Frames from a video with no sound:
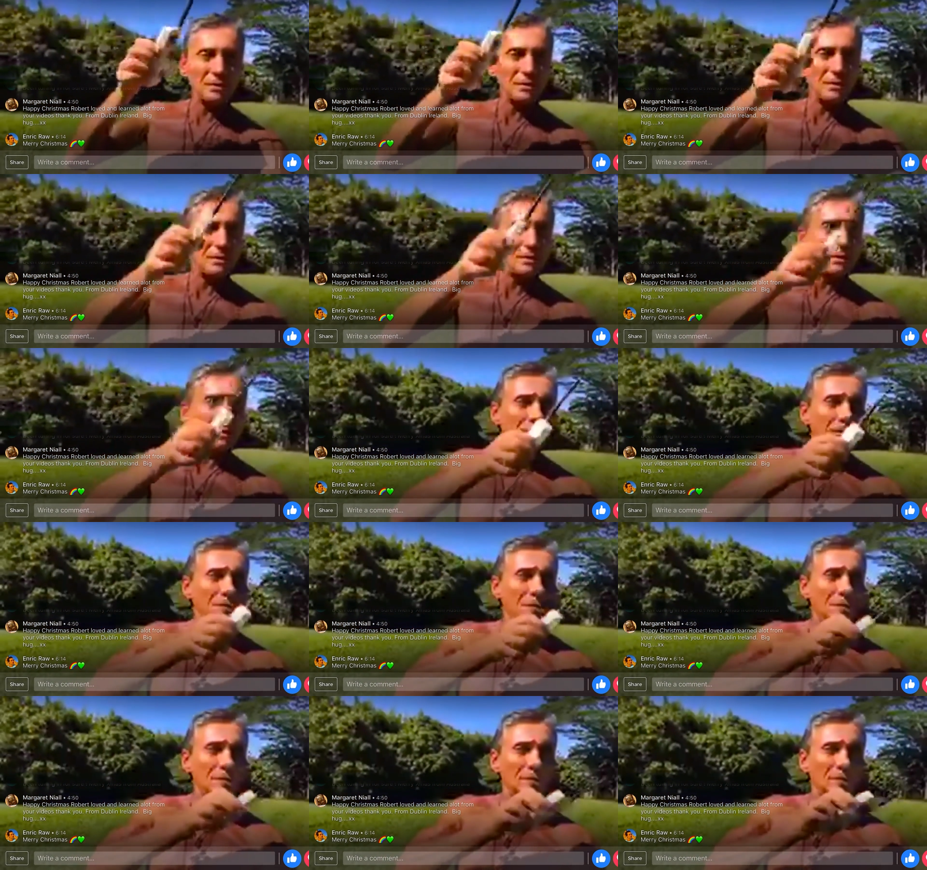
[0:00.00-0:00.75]

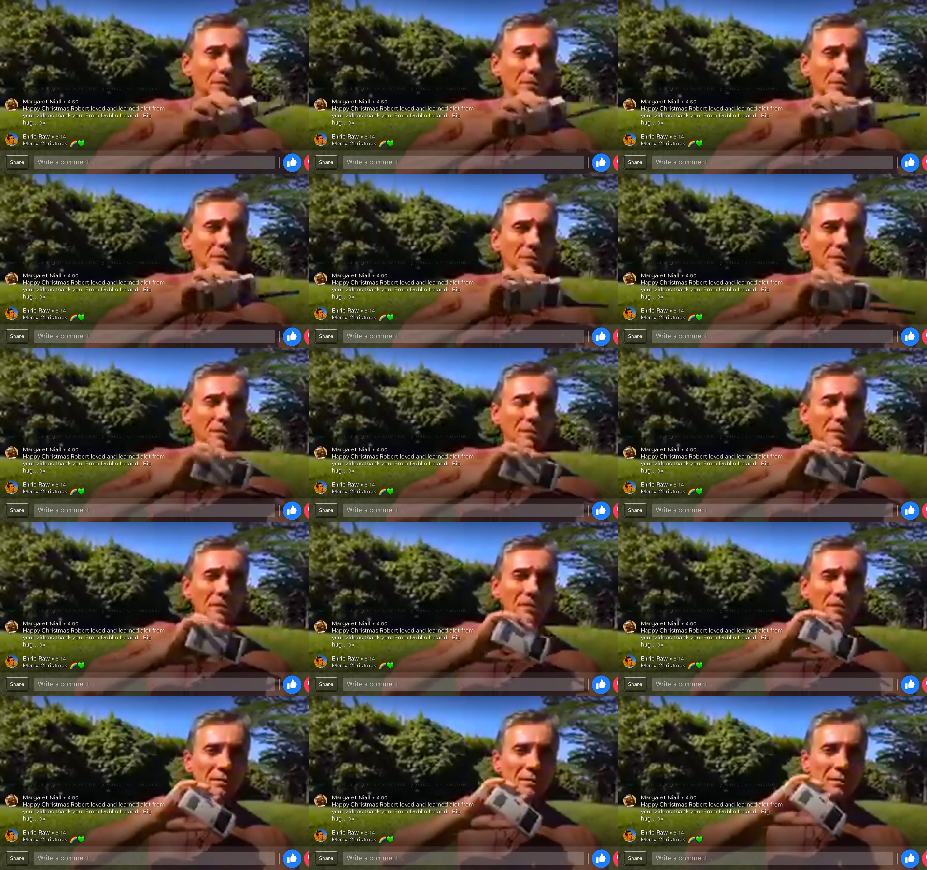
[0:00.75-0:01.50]

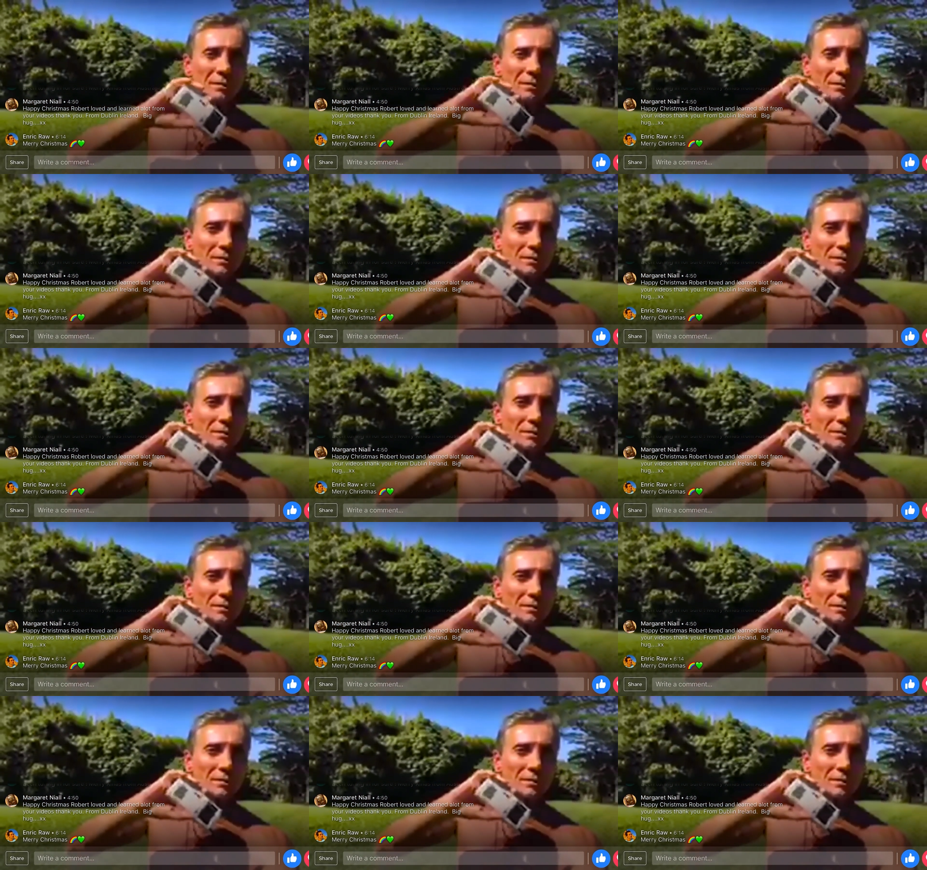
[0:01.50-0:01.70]
Nothing is said.